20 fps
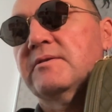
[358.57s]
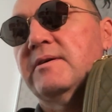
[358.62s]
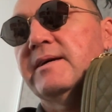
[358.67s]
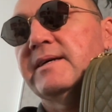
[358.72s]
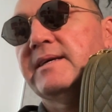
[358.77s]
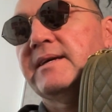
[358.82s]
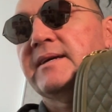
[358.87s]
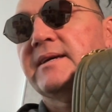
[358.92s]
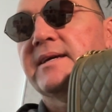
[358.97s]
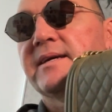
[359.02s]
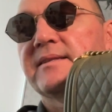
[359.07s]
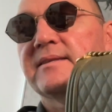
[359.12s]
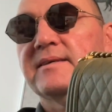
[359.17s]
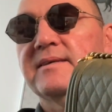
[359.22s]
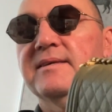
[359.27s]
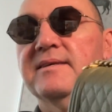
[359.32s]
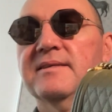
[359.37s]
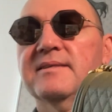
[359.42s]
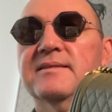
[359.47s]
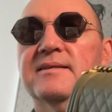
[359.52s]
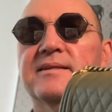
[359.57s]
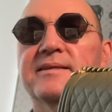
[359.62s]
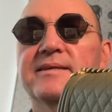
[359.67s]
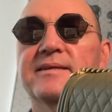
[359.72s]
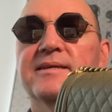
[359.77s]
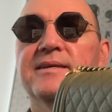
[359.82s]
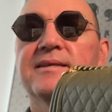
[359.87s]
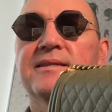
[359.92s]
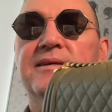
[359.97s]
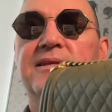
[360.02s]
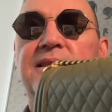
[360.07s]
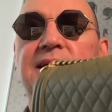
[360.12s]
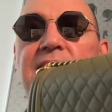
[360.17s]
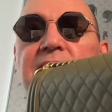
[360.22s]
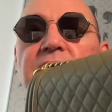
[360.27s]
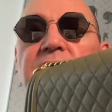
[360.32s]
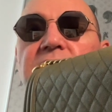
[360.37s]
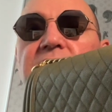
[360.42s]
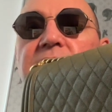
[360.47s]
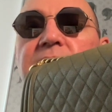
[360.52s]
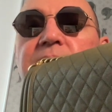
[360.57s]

I can get easily in and out,